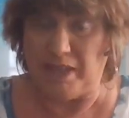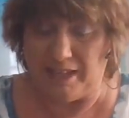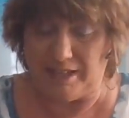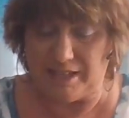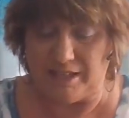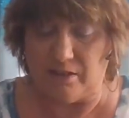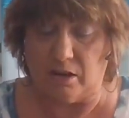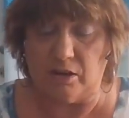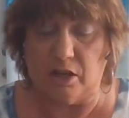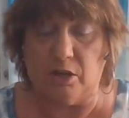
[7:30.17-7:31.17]
B E T
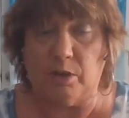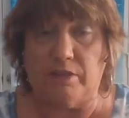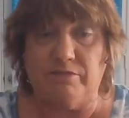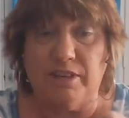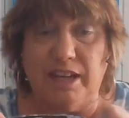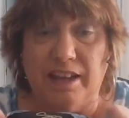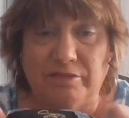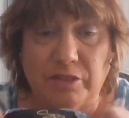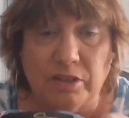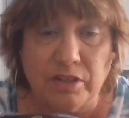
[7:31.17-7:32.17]
R O. I've
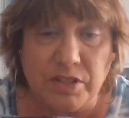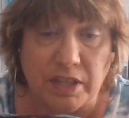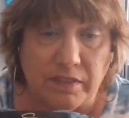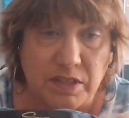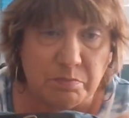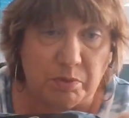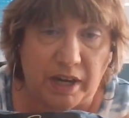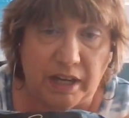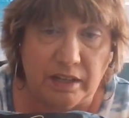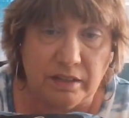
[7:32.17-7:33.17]
never seen this
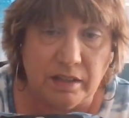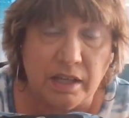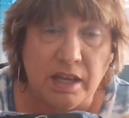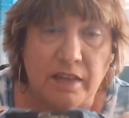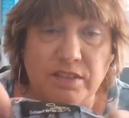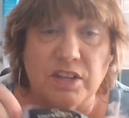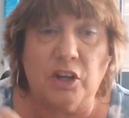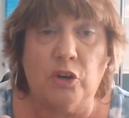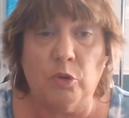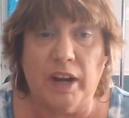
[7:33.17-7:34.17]
brand. This is a
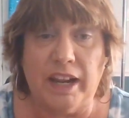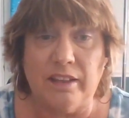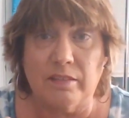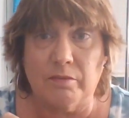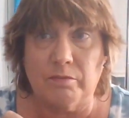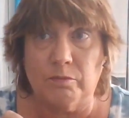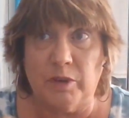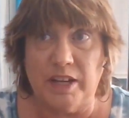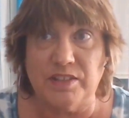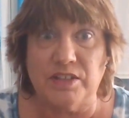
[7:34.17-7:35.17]
great
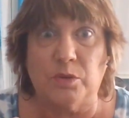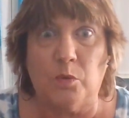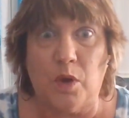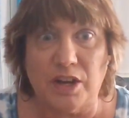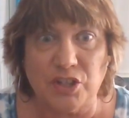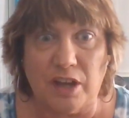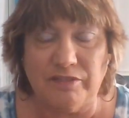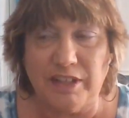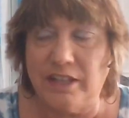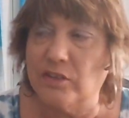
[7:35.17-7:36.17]
reason to watch haul
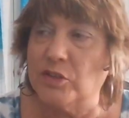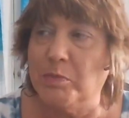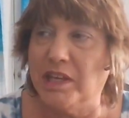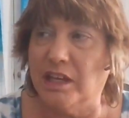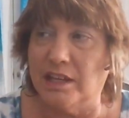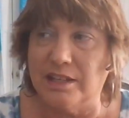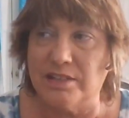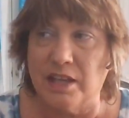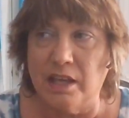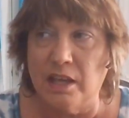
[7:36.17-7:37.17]
videos
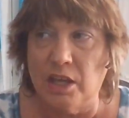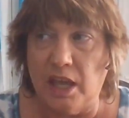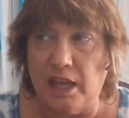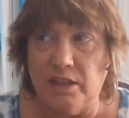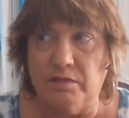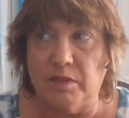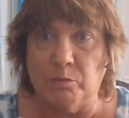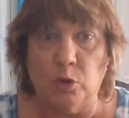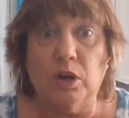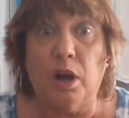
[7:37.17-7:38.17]
because it, the
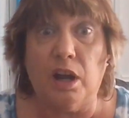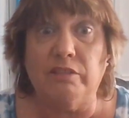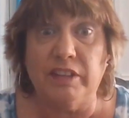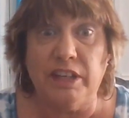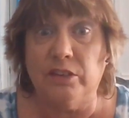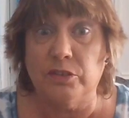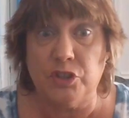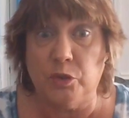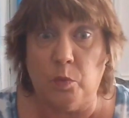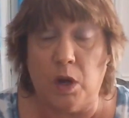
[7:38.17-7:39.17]
more haul
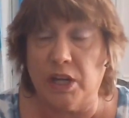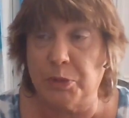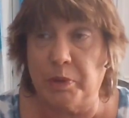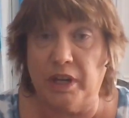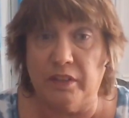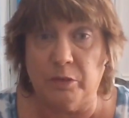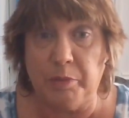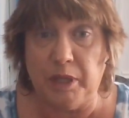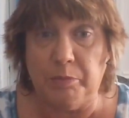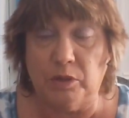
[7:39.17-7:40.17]
videos you watch by other
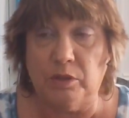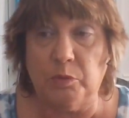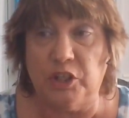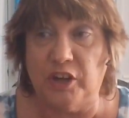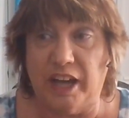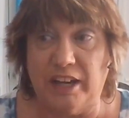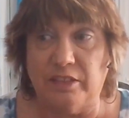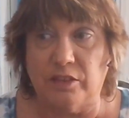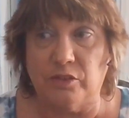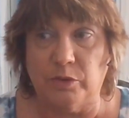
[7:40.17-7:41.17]
people, when you're out
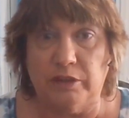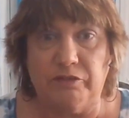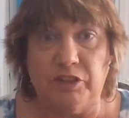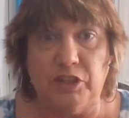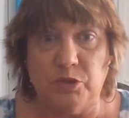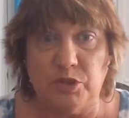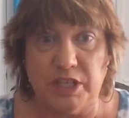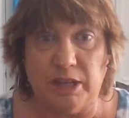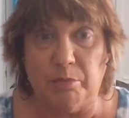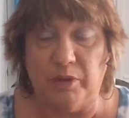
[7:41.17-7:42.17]
at the thrift and you
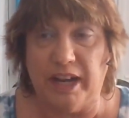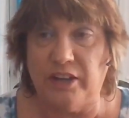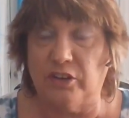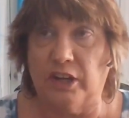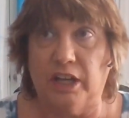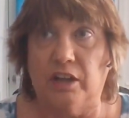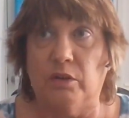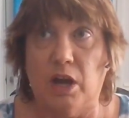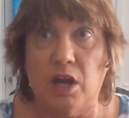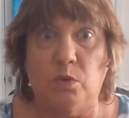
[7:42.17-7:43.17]
see a brand, you're going to
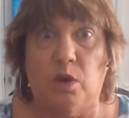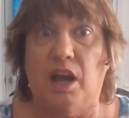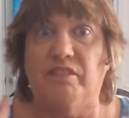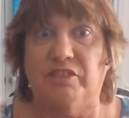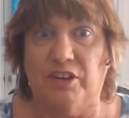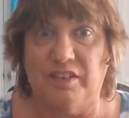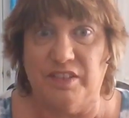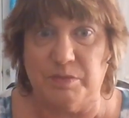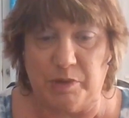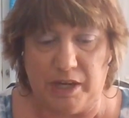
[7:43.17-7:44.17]
go, oh, I've heard of
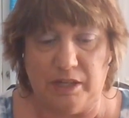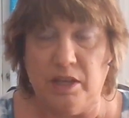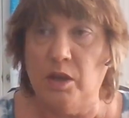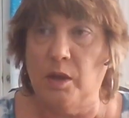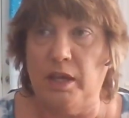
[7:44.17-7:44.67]
this brand.